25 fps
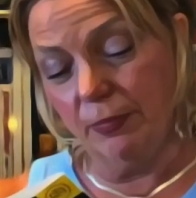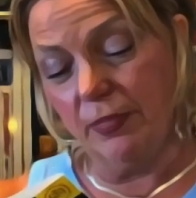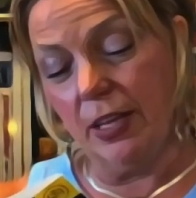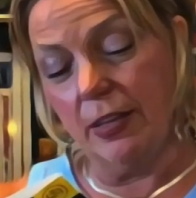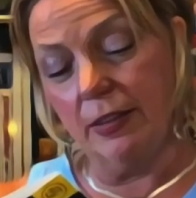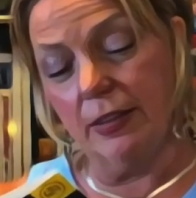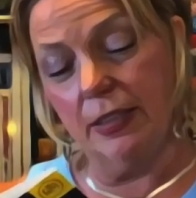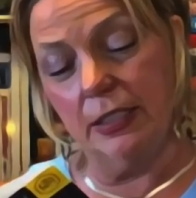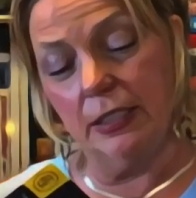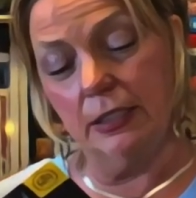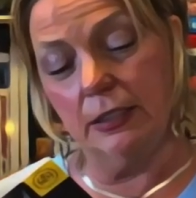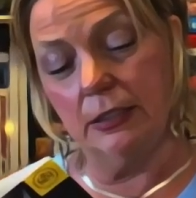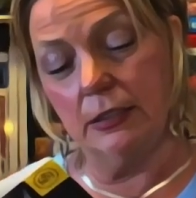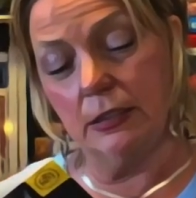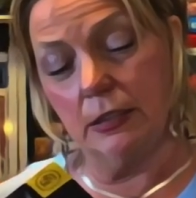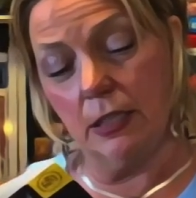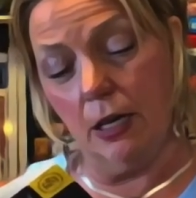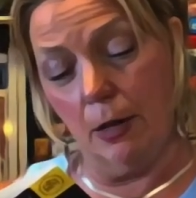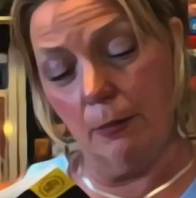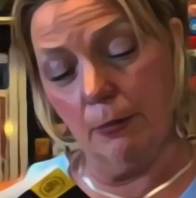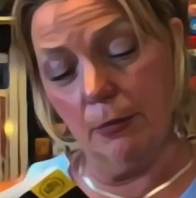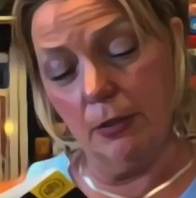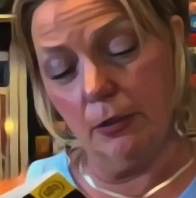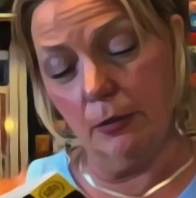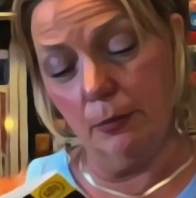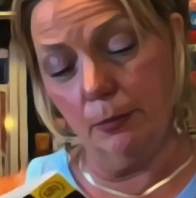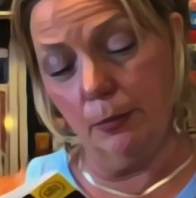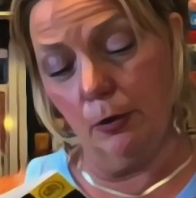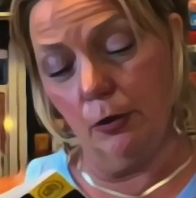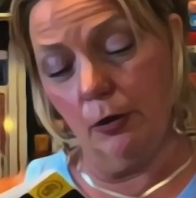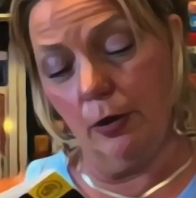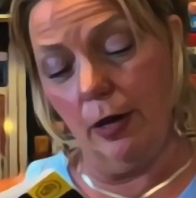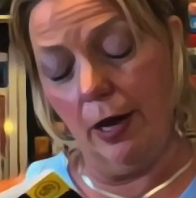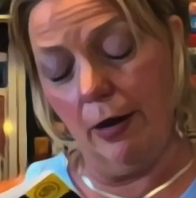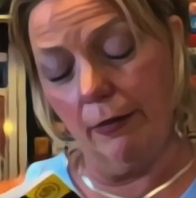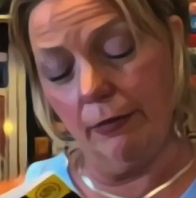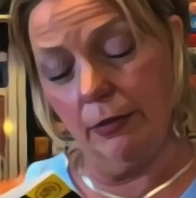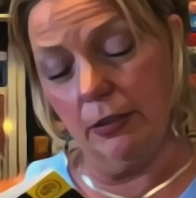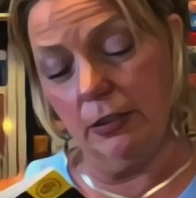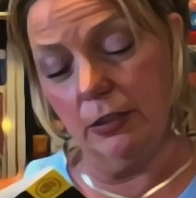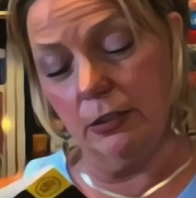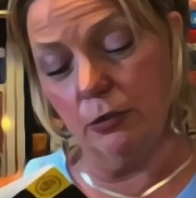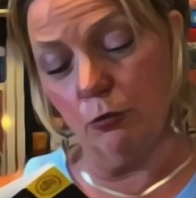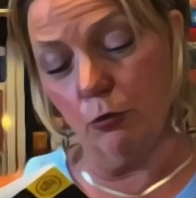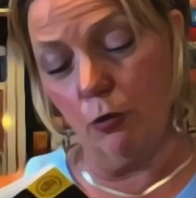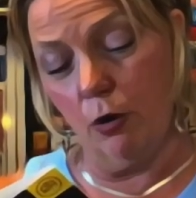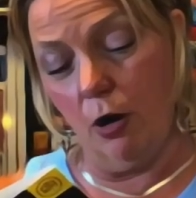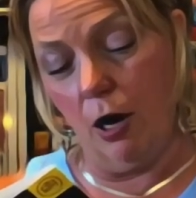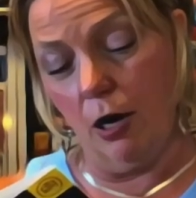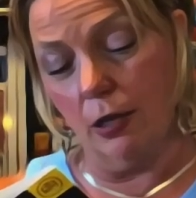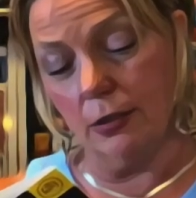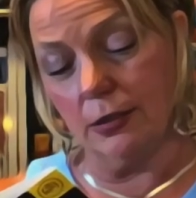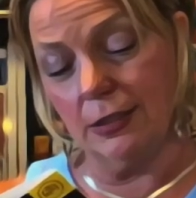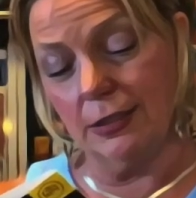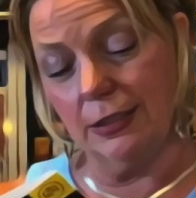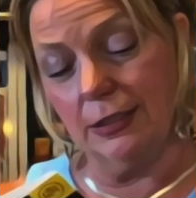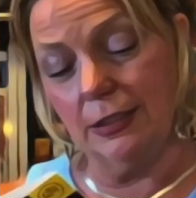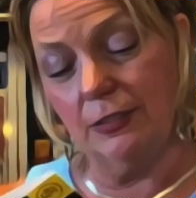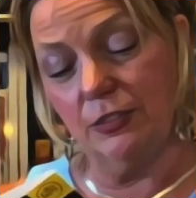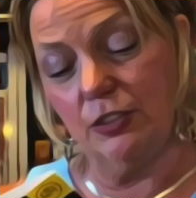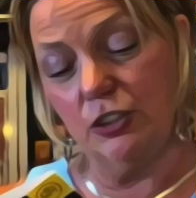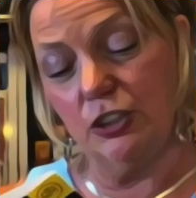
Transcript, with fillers: the indomitable Evelyn Ross leaves